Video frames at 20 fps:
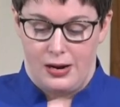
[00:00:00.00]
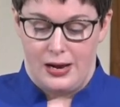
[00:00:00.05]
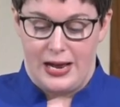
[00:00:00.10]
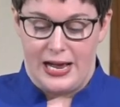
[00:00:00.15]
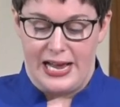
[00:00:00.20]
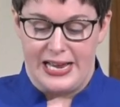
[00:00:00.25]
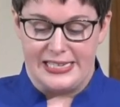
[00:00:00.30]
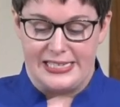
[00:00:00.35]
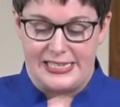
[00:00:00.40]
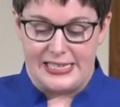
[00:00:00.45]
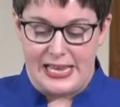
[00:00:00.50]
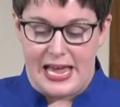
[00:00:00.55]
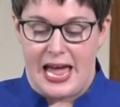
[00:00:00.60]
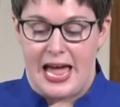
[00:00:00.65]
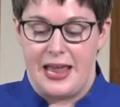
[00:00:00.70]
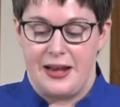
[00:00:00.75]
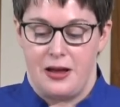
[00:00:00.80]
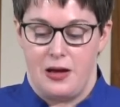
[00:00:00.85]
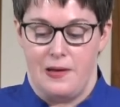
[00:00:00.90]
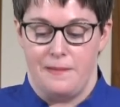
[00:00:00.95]
I
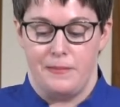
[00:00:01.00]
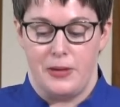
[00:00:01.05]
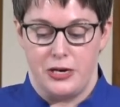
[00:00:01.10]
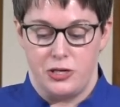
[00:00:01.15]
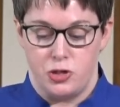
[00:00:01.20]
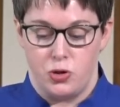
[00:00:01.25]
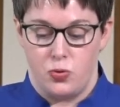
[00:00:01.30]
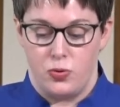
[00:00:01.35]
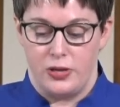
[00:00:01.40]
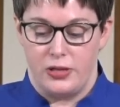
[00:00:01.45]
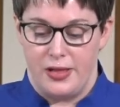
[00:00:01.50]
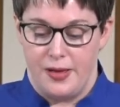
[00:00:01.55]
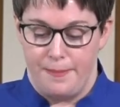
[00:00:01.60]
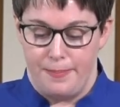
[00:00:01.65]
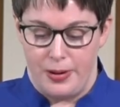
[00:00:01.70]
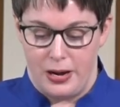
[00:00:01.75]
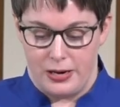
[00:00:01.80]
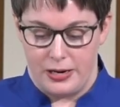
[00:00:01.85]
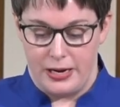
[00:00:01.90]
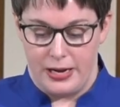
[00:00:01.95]
sat on my toilet
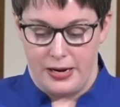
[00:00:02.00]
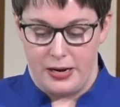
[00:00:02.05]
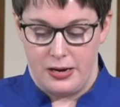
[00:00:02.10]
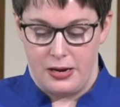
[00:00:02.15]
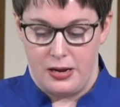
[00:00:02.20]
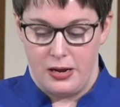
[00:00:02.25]
bucket,